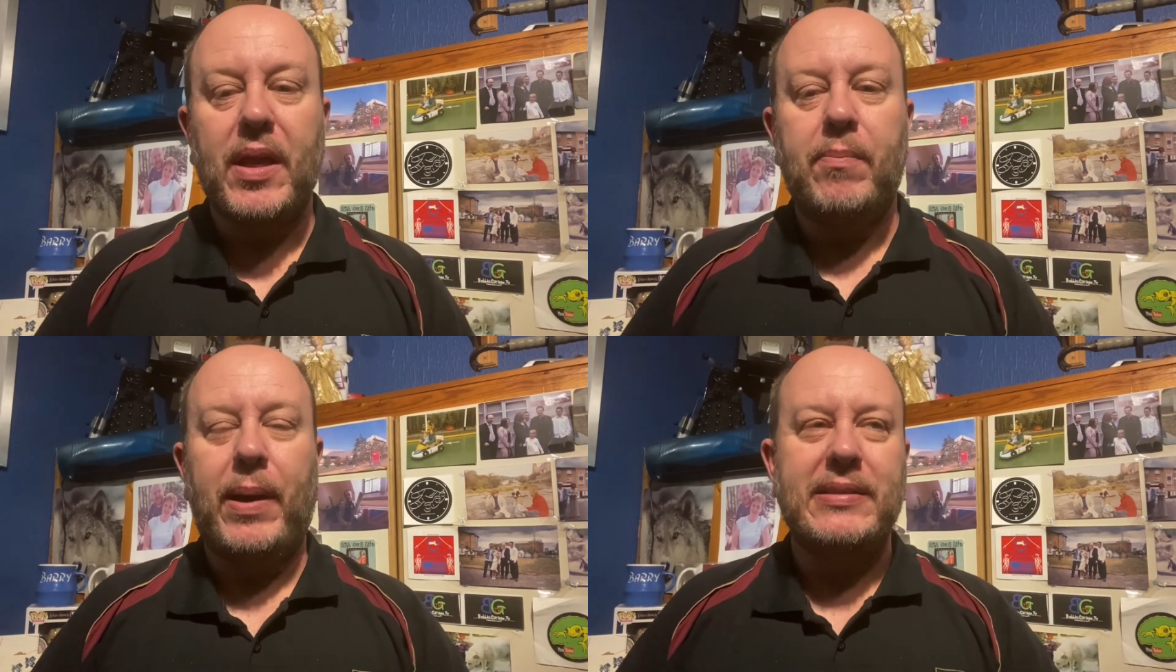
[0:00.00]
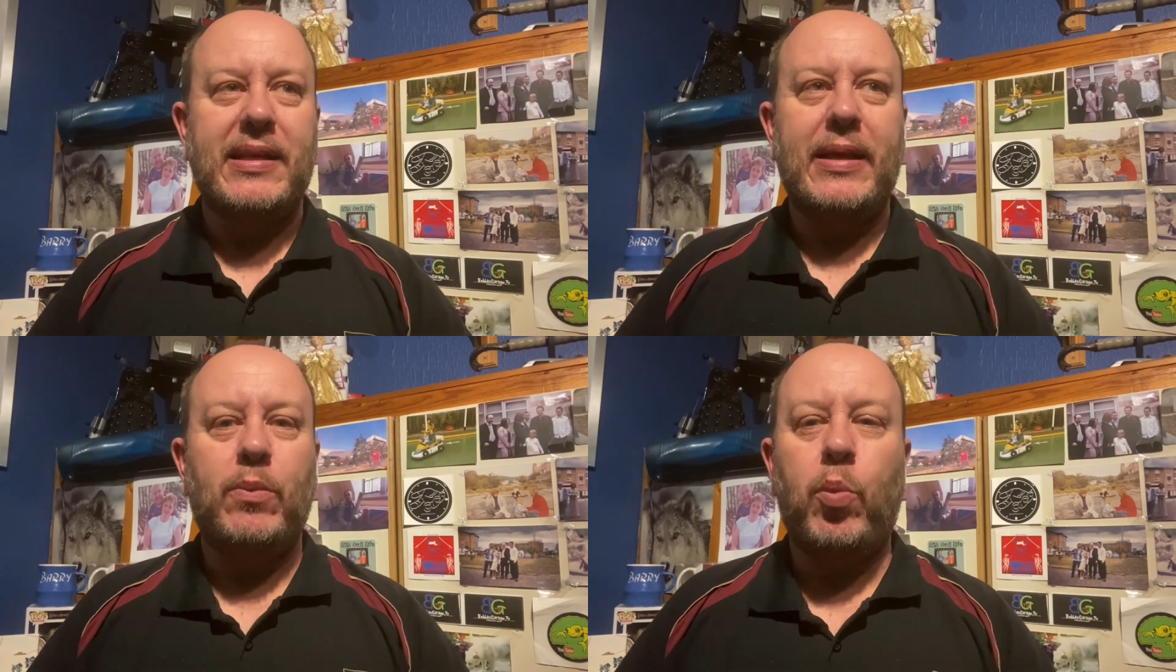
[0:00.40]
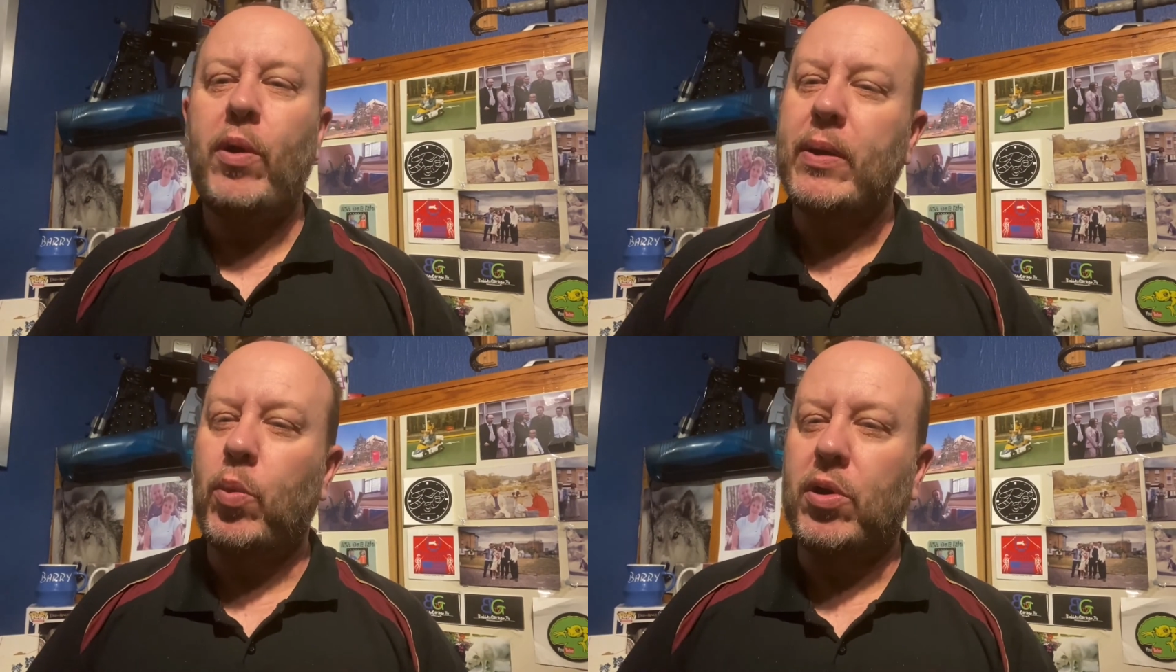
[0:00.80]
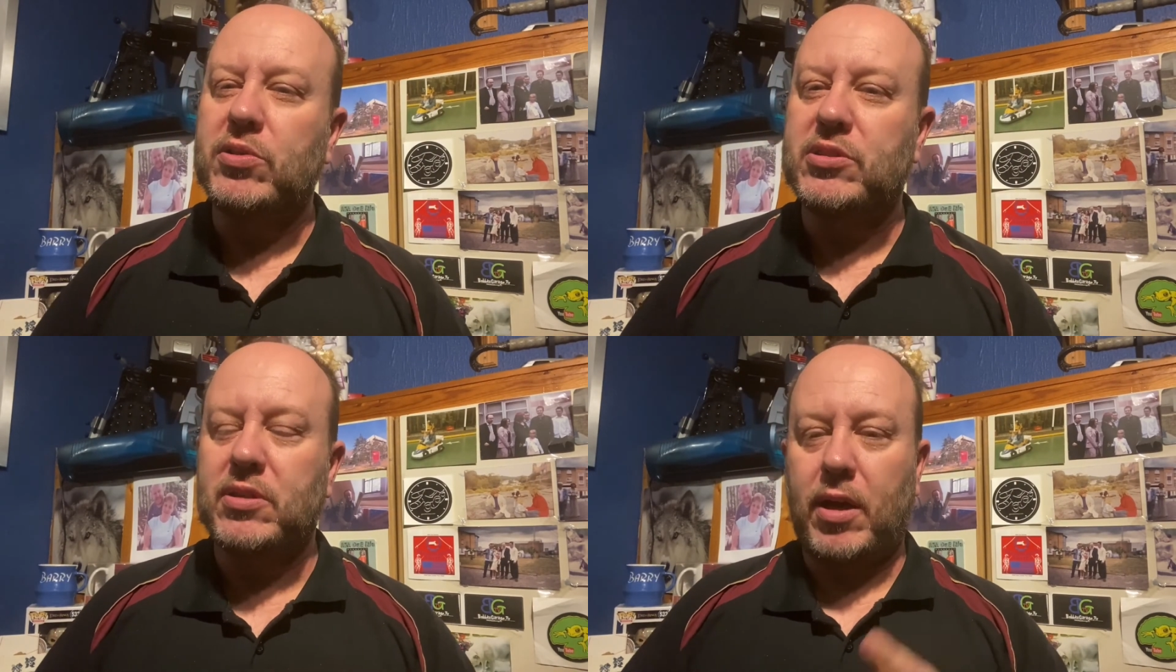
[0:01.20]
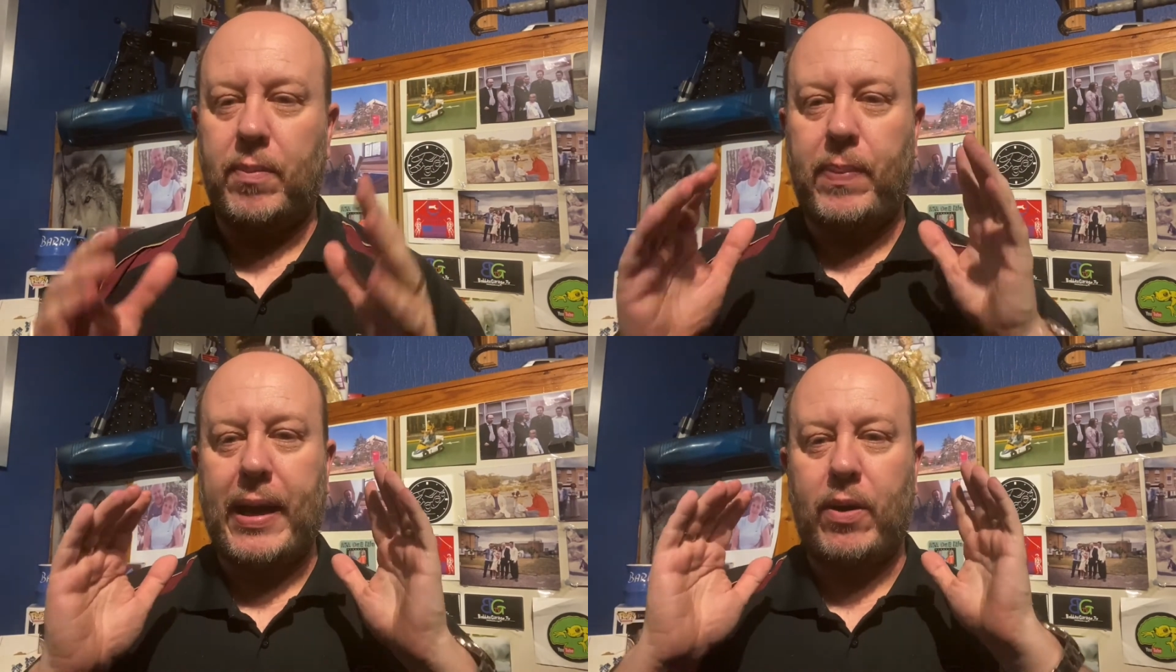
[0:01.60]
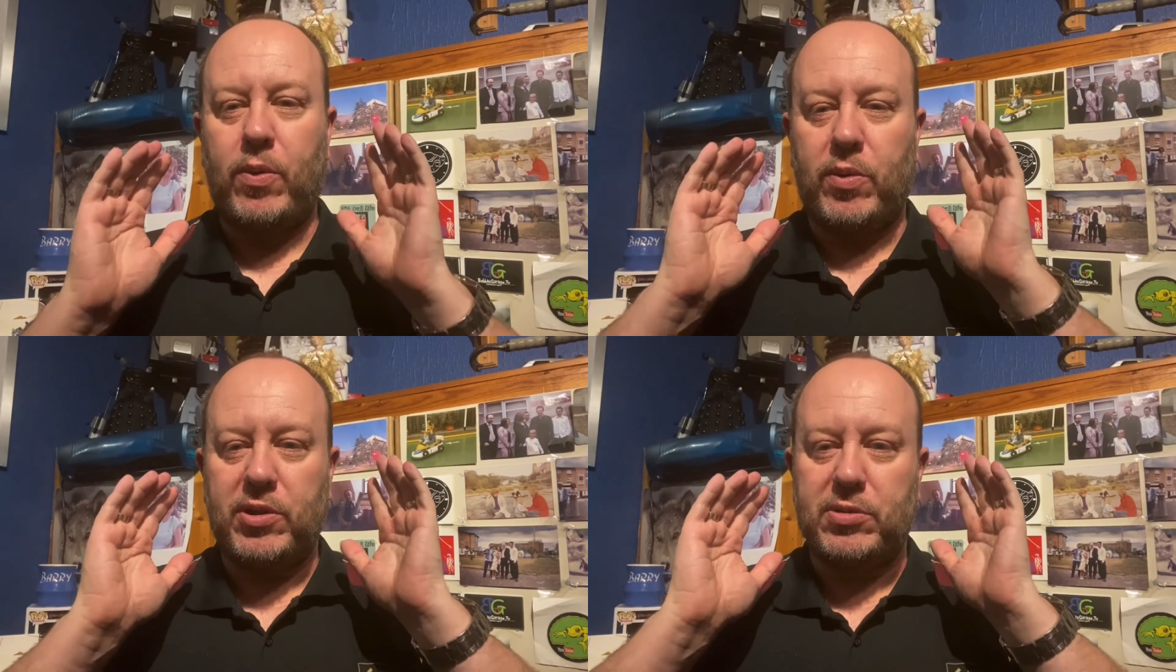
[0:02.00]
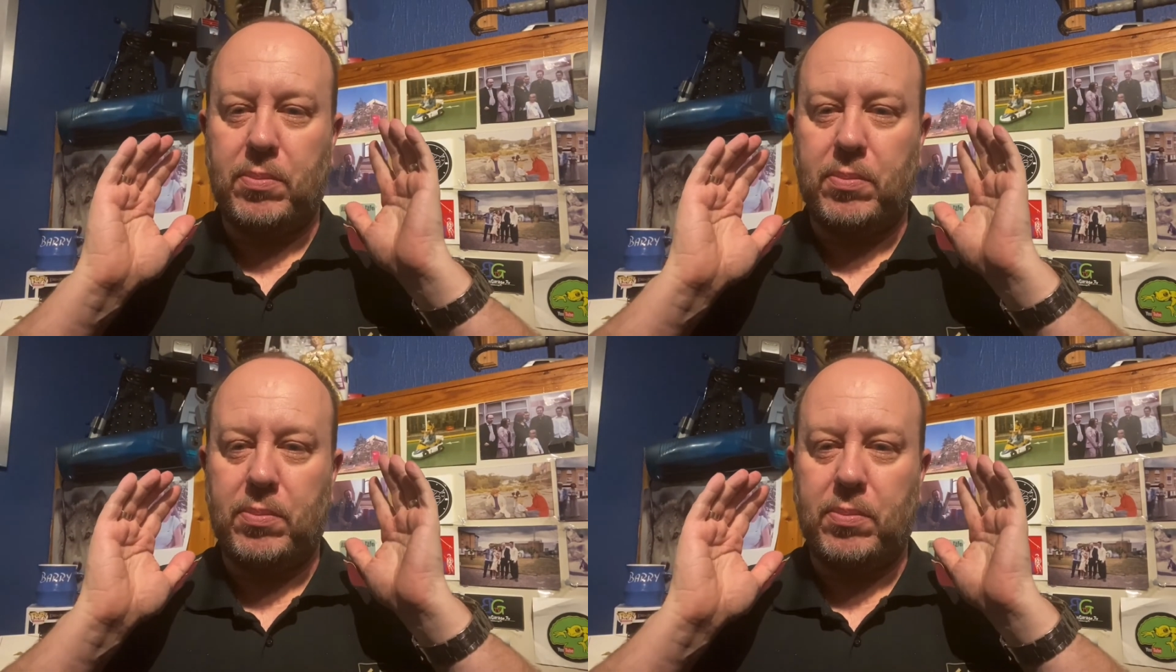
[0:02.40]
basically what it was about was